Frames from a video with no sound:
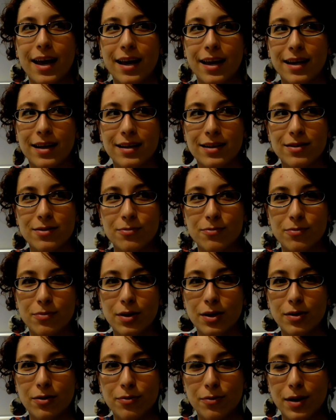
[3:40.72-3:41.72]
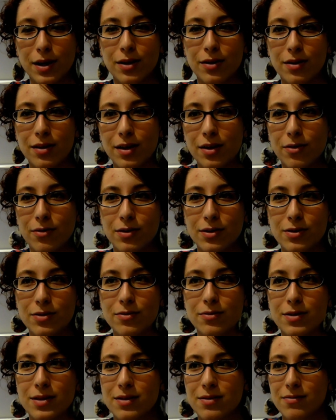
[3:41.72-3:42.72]
And what greater thing you can
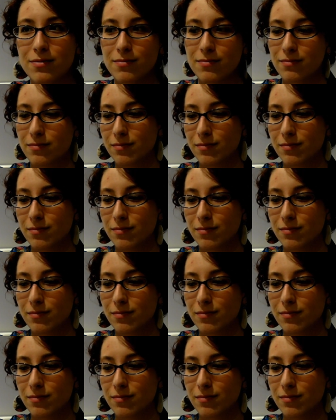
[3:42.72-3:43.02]
do is,